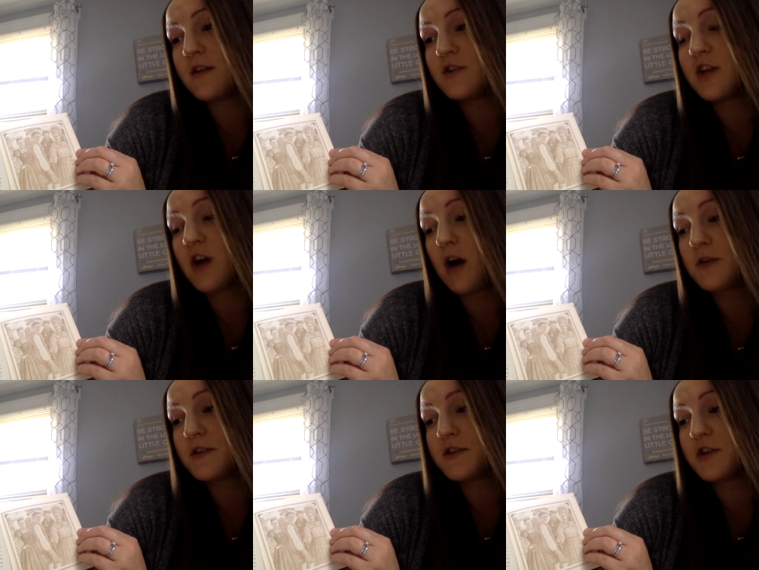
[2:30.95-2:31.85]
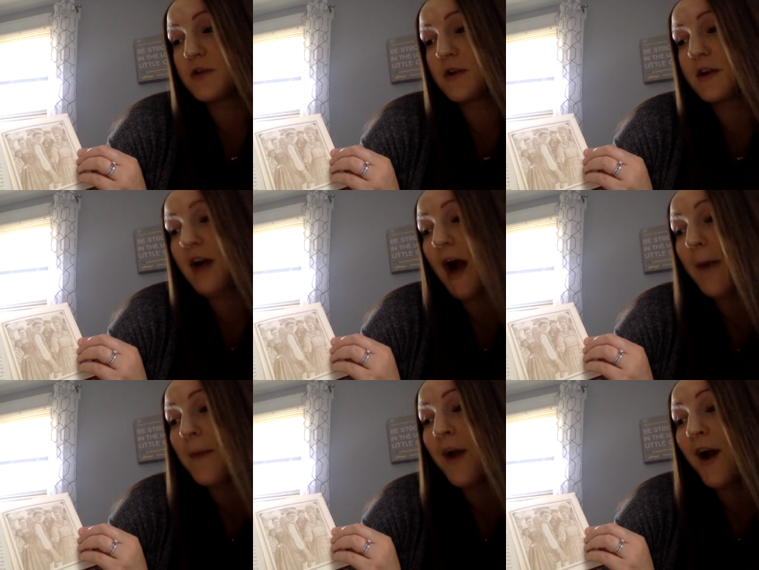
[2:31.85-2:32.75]
She called to the children,
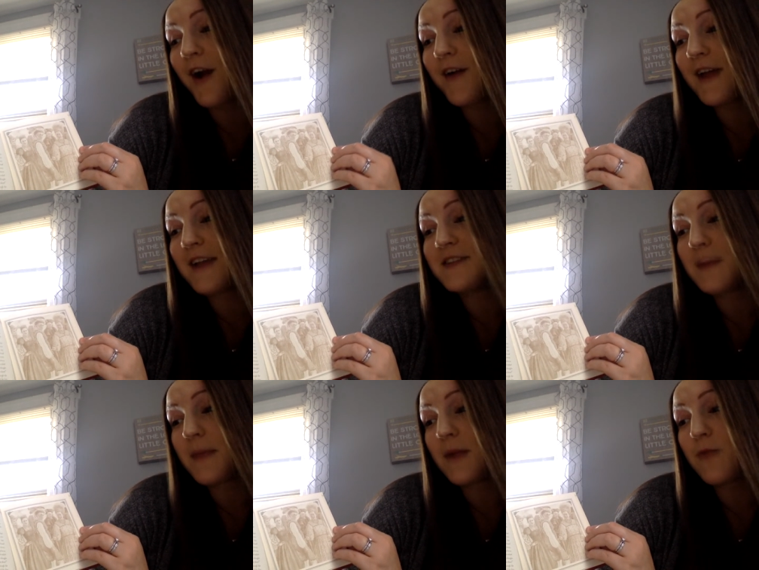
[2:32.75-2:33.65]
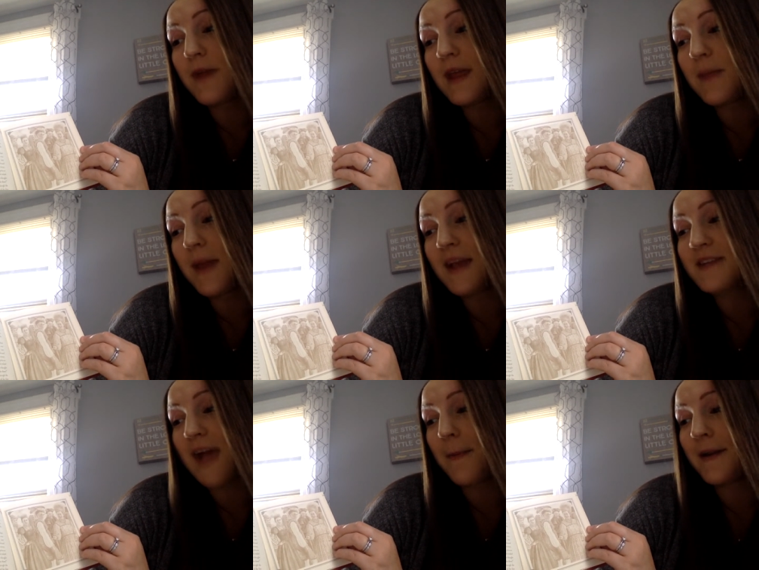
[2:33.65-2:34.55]
Come, hurry, something really big
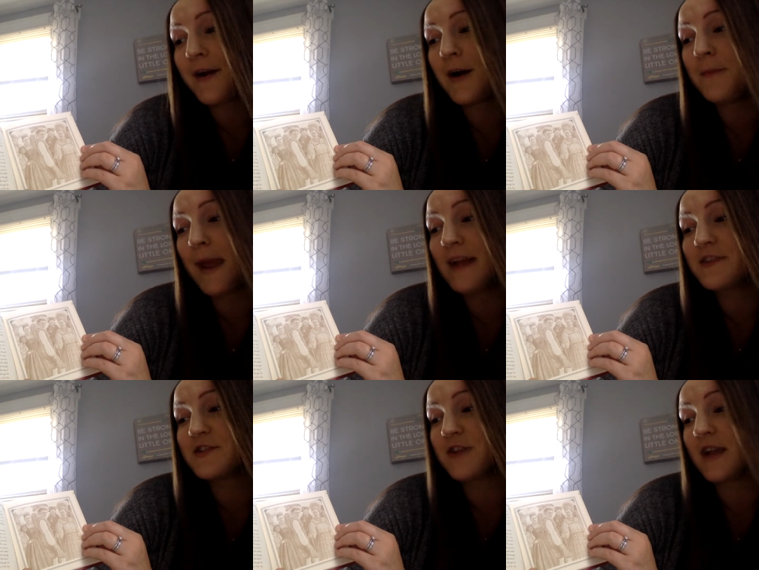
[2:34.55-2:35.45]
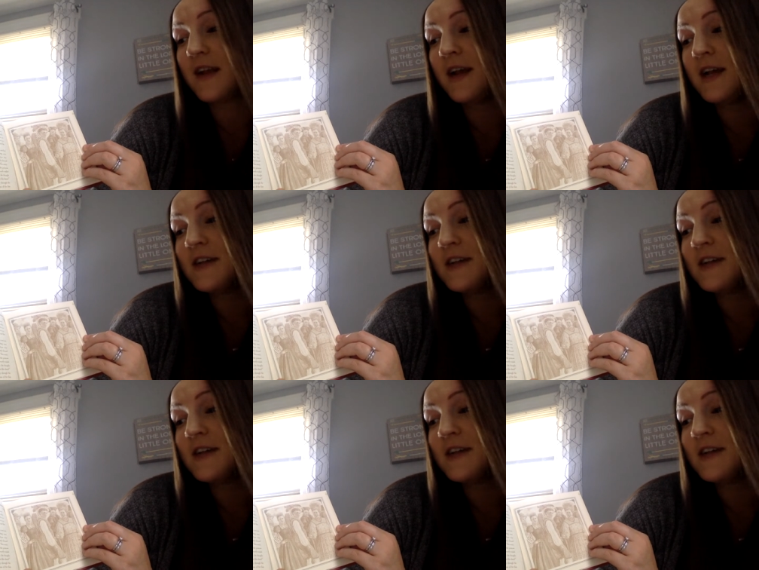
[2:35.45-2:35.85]
is happening on Main Street.